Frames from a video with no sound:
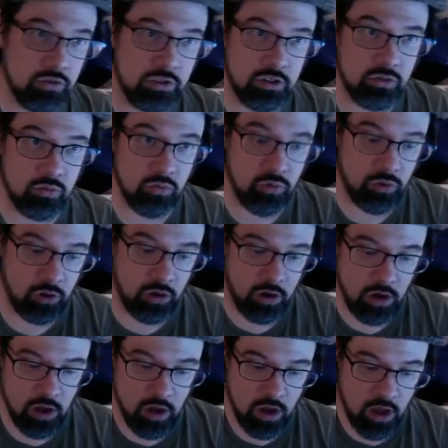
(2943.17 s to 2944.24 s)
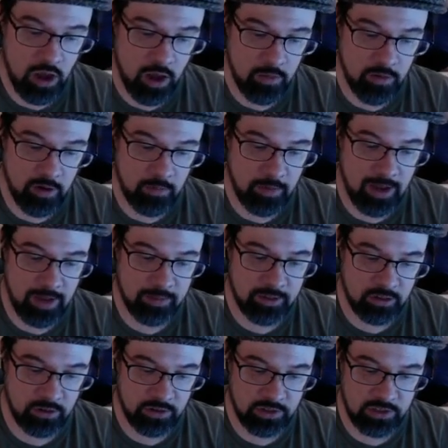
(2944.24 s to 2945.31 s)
ruler. I put a popsicle stick